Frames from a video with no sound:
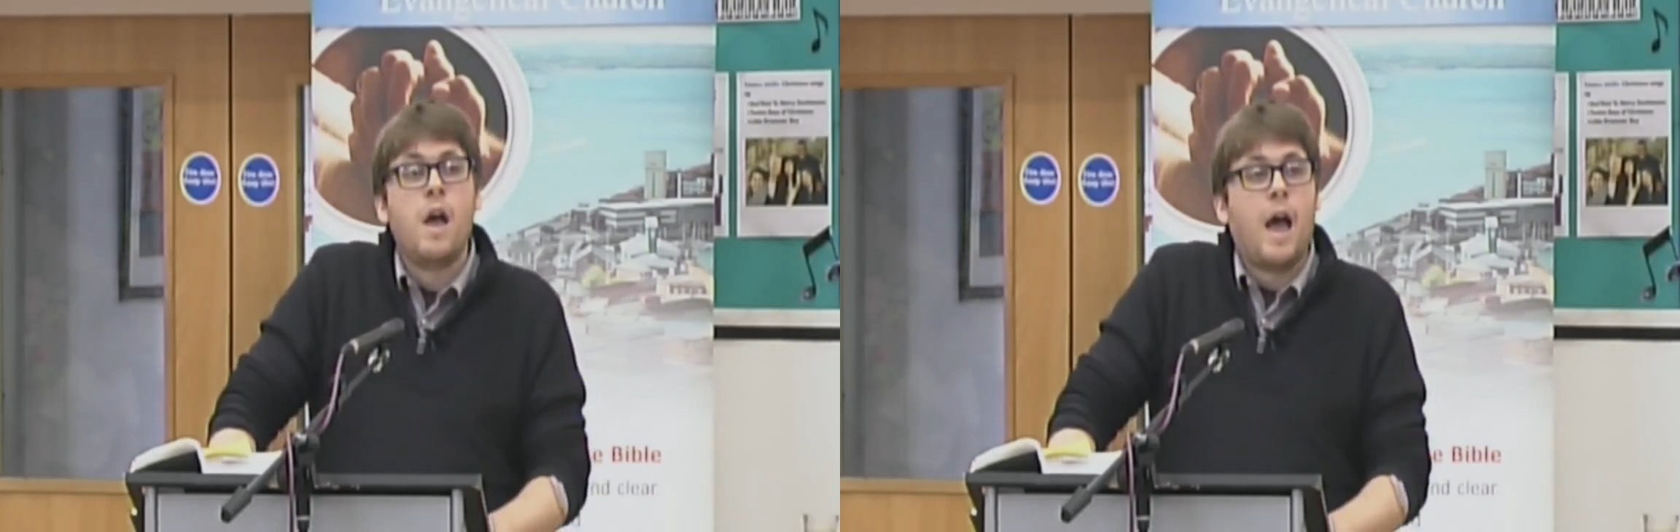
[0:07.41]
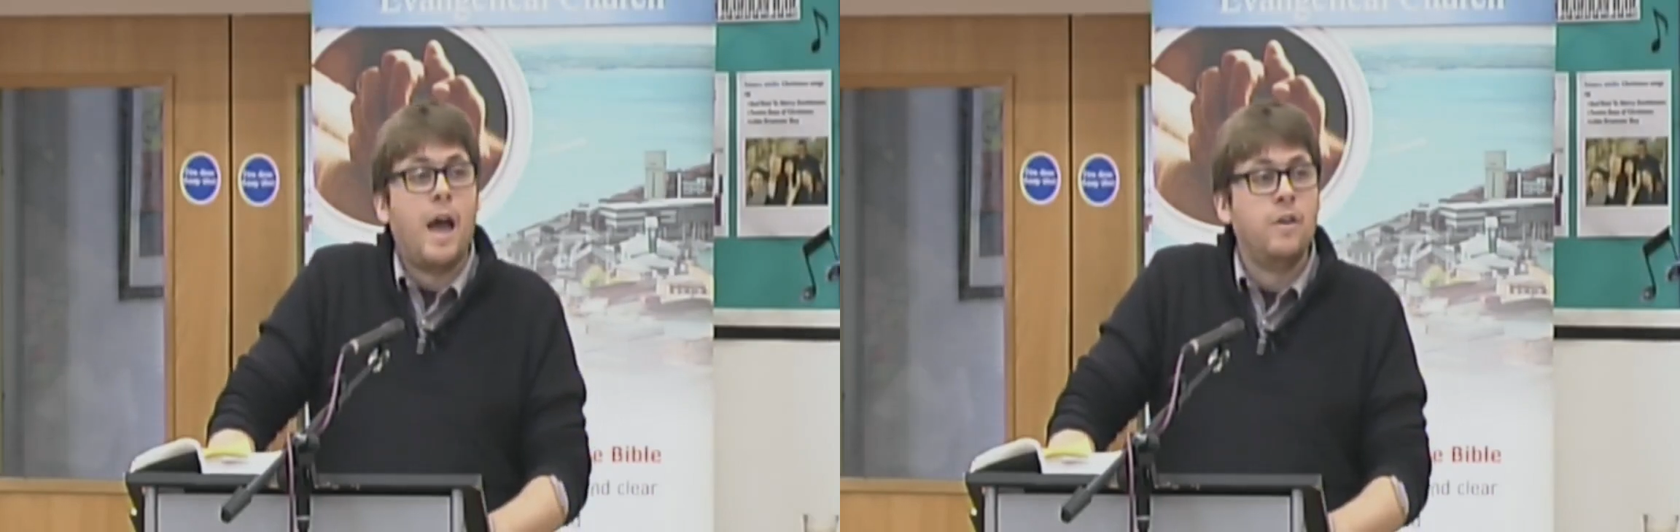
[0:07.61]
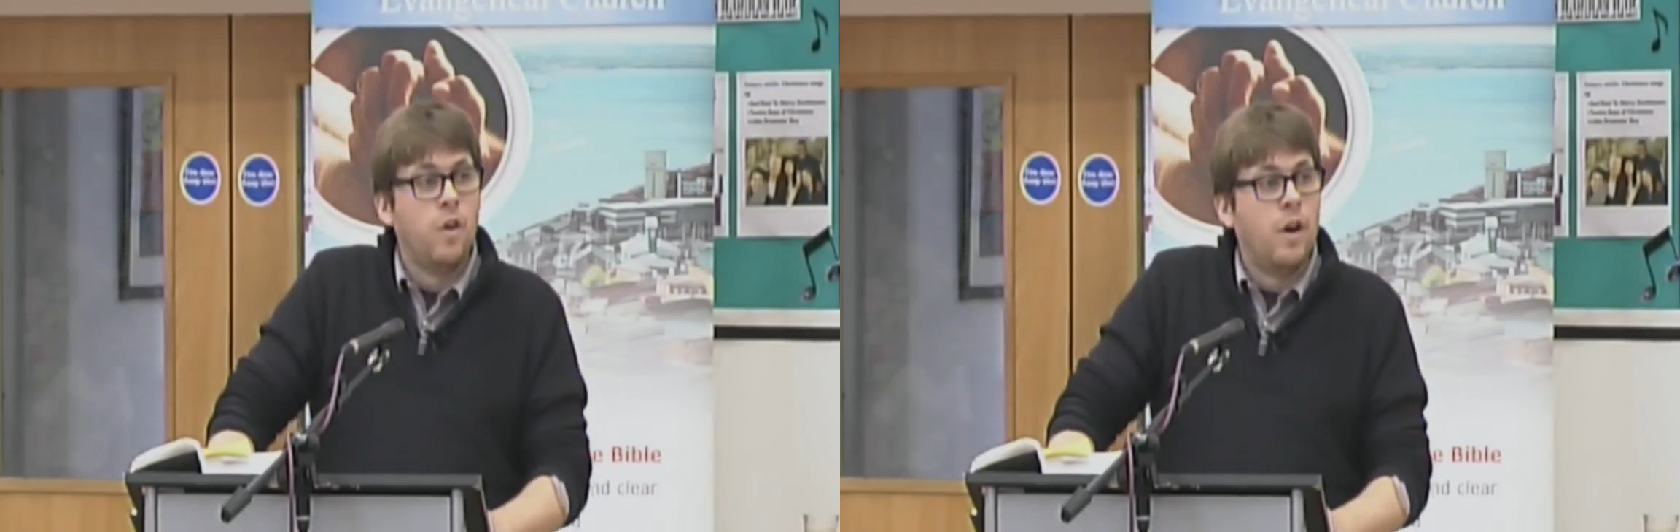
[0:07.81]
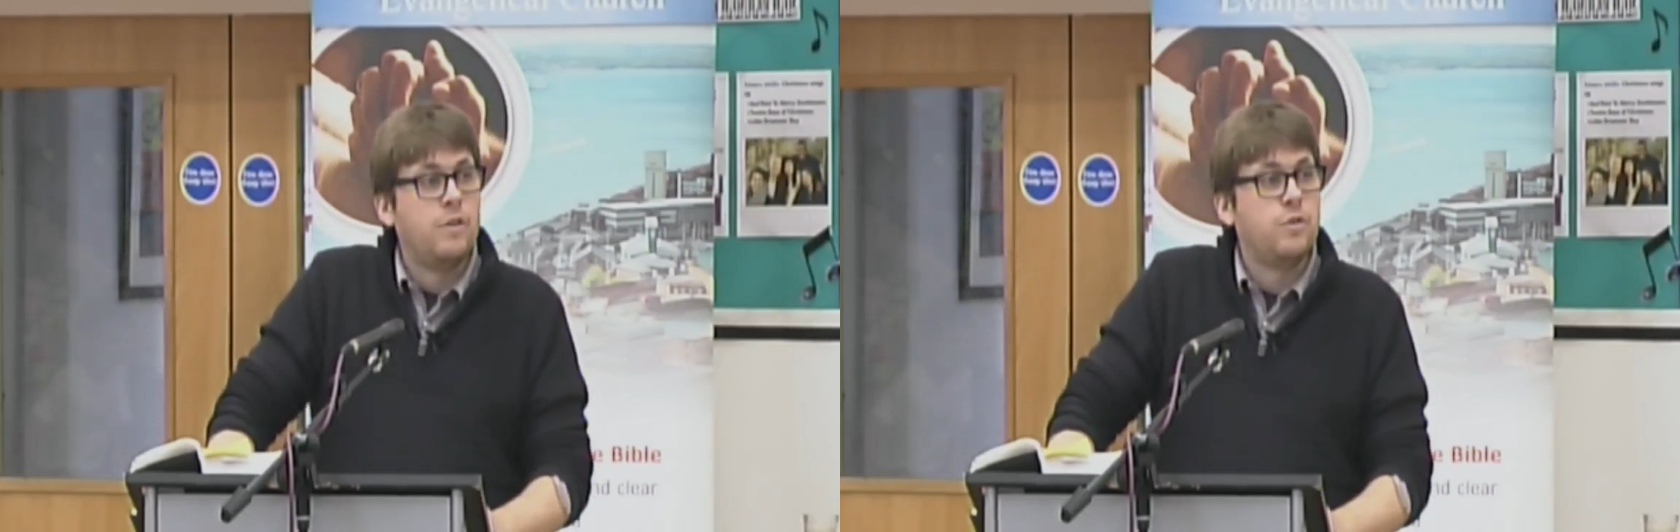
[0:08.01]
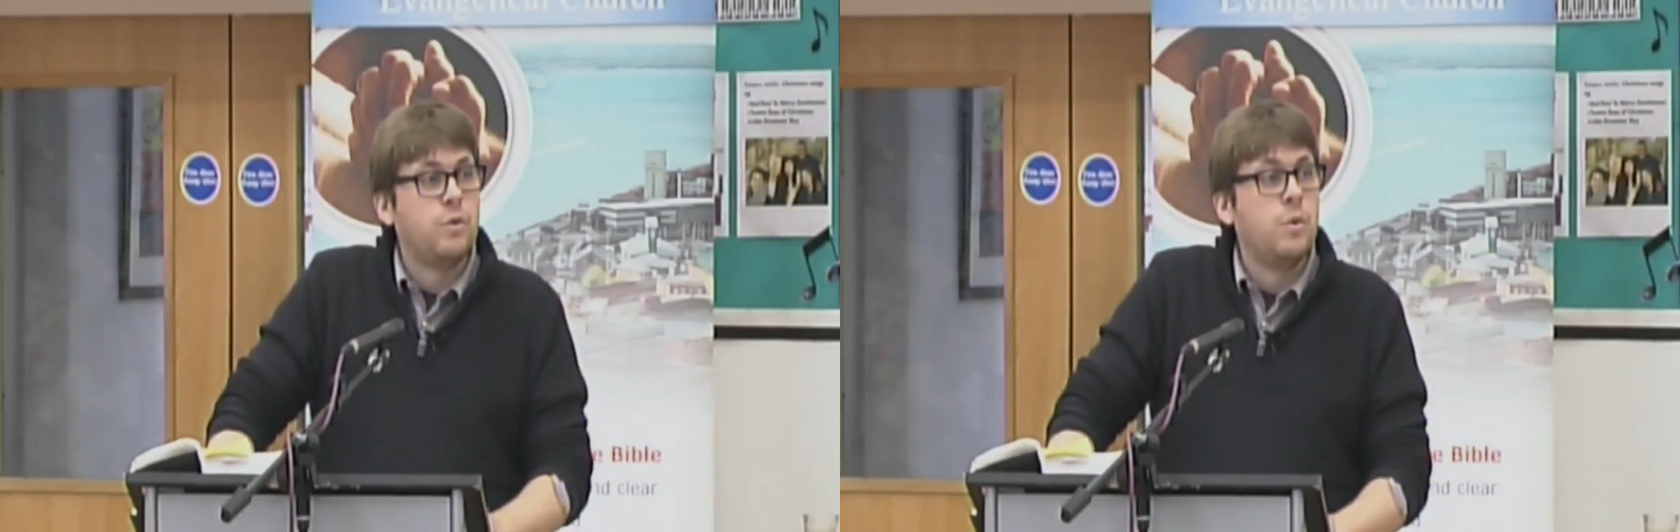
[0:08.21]
and
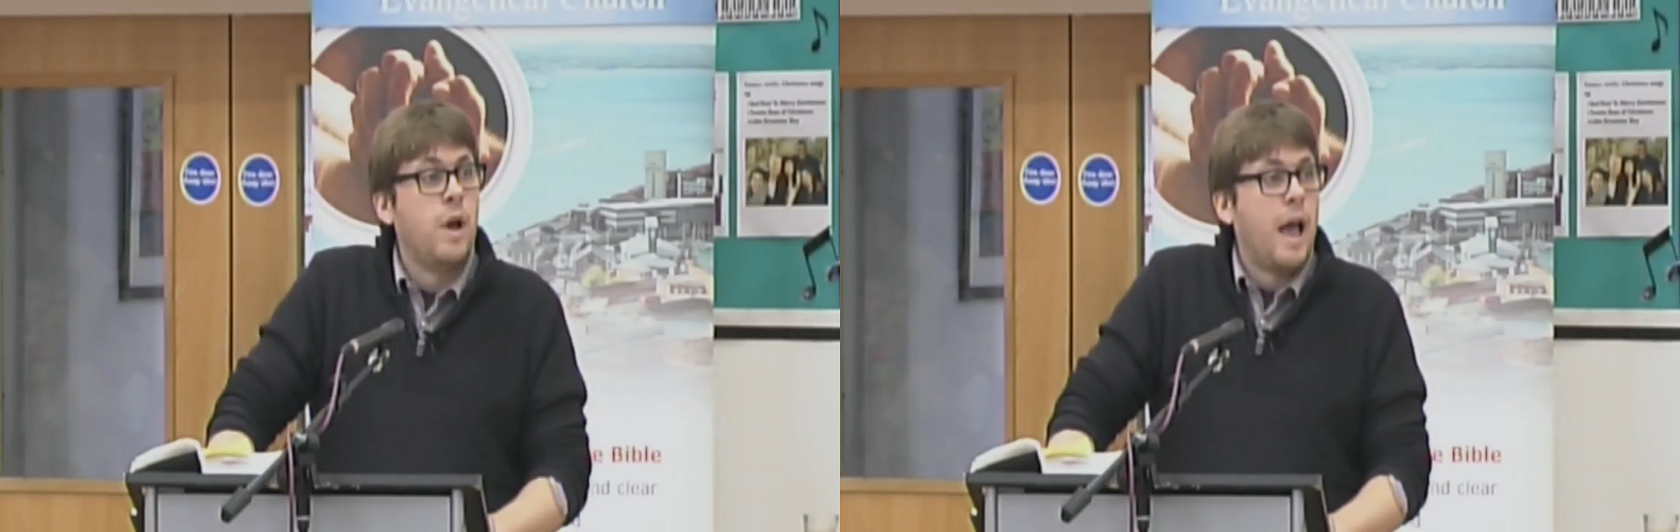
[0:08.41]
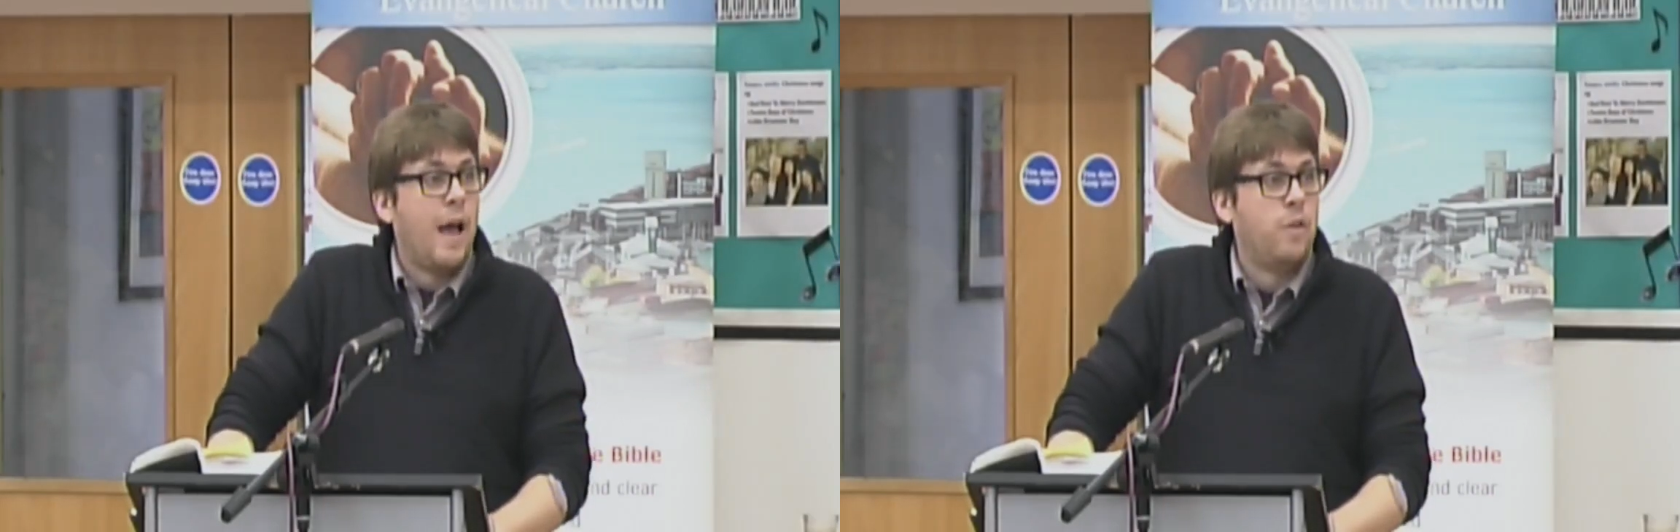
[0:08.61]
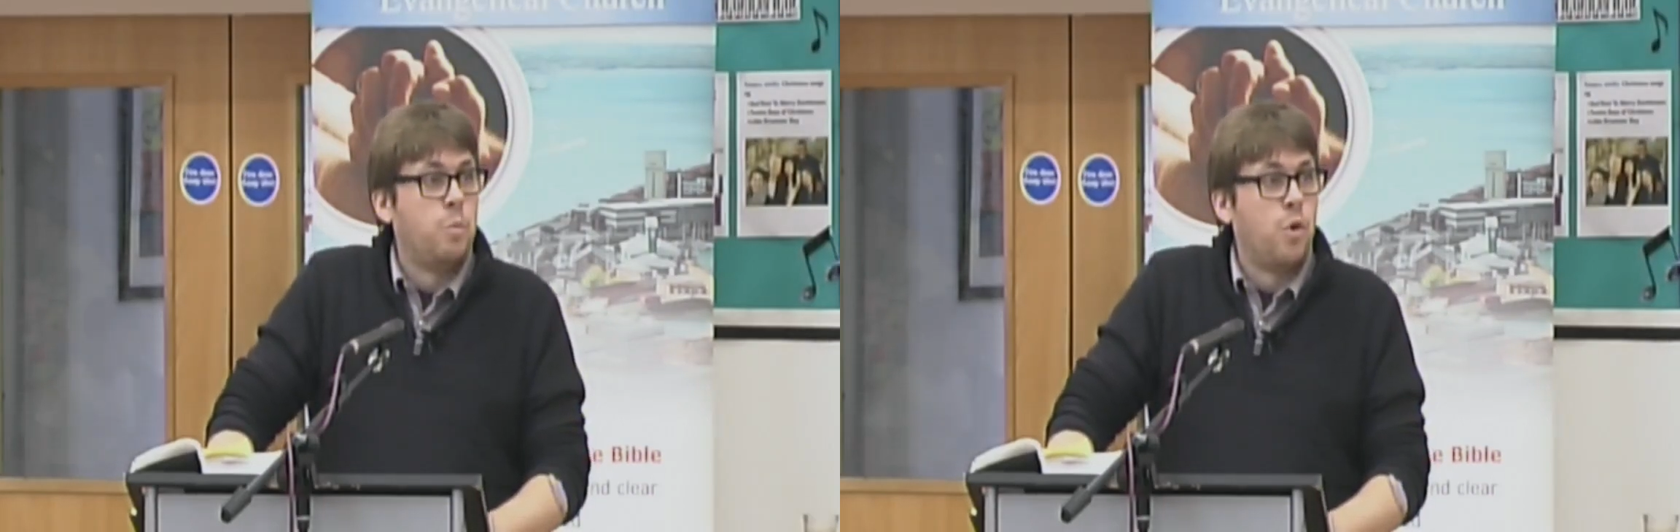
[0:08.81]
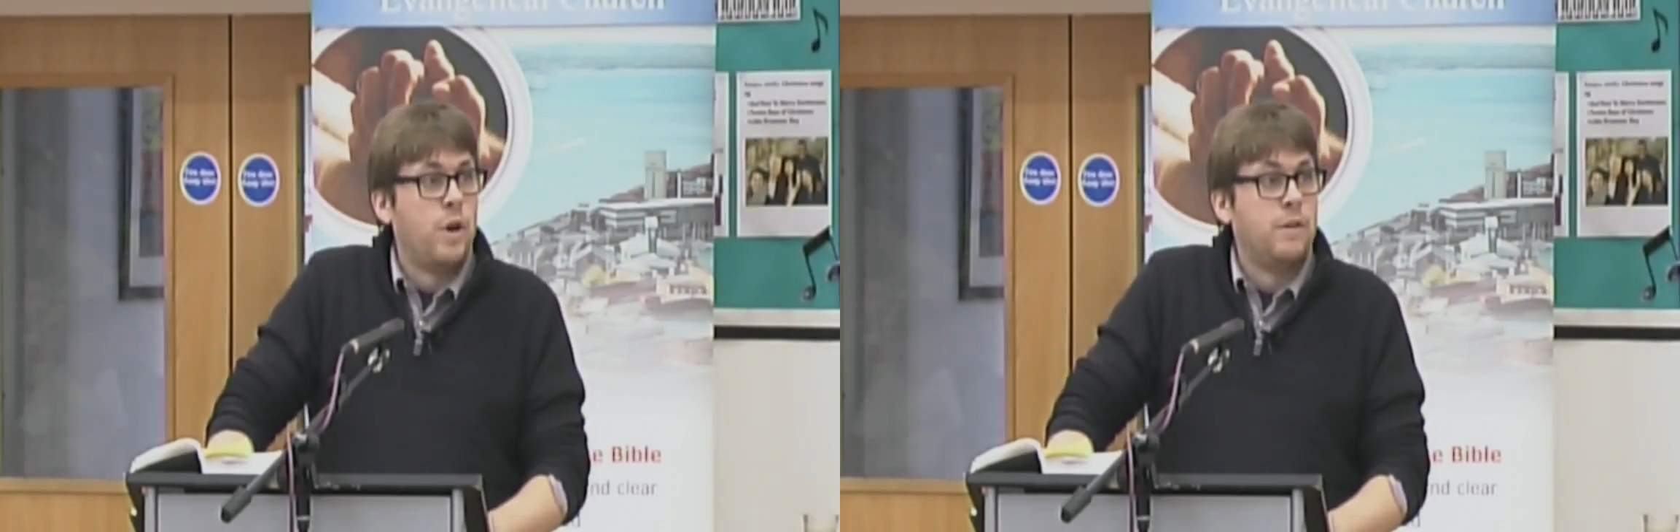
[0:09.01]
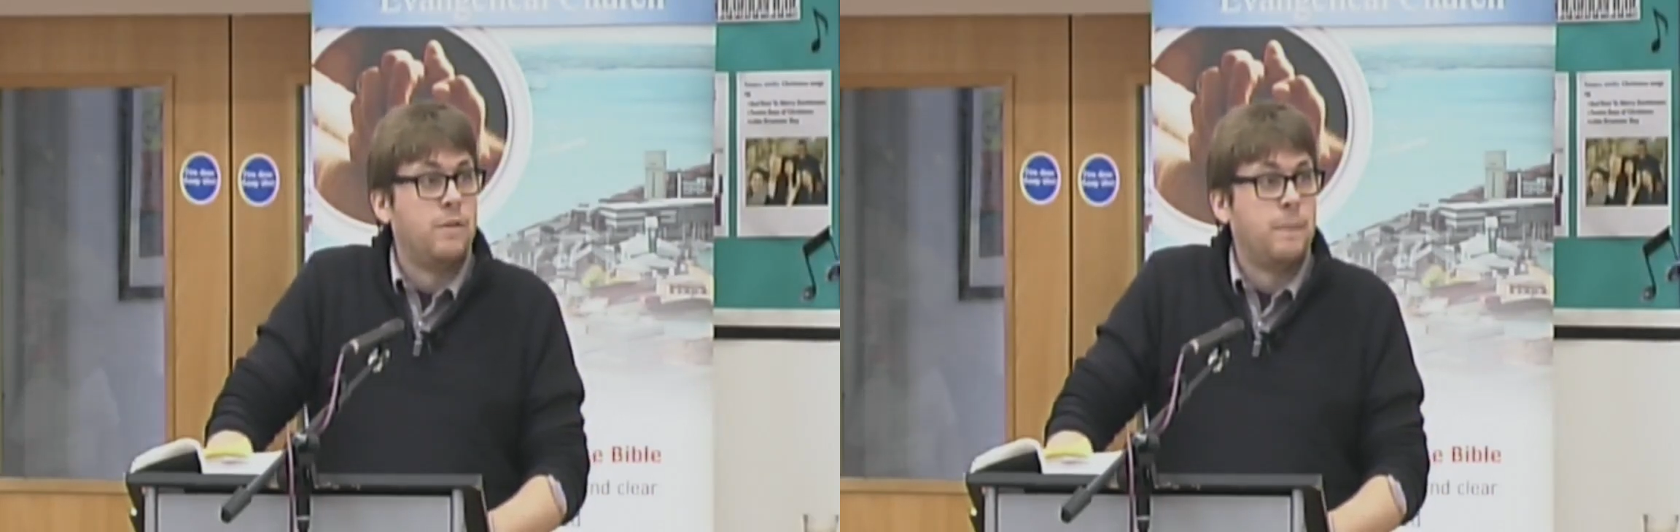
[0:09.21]
Nigel and the
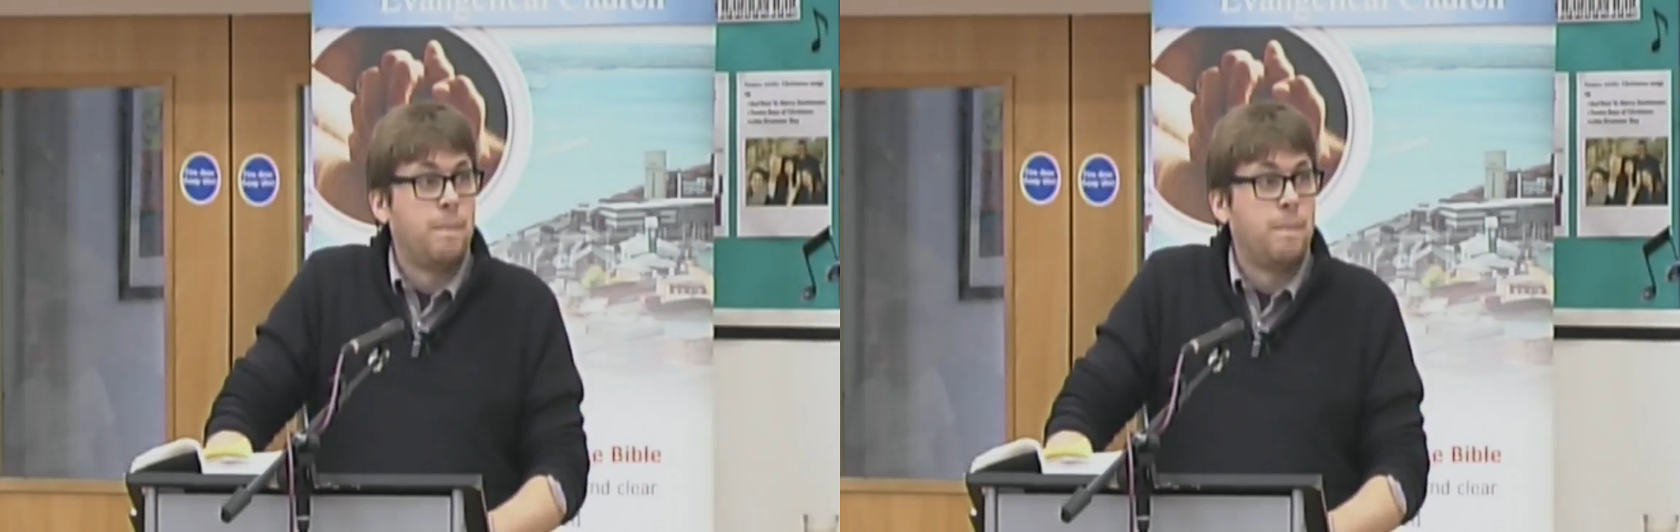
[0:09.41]
boys.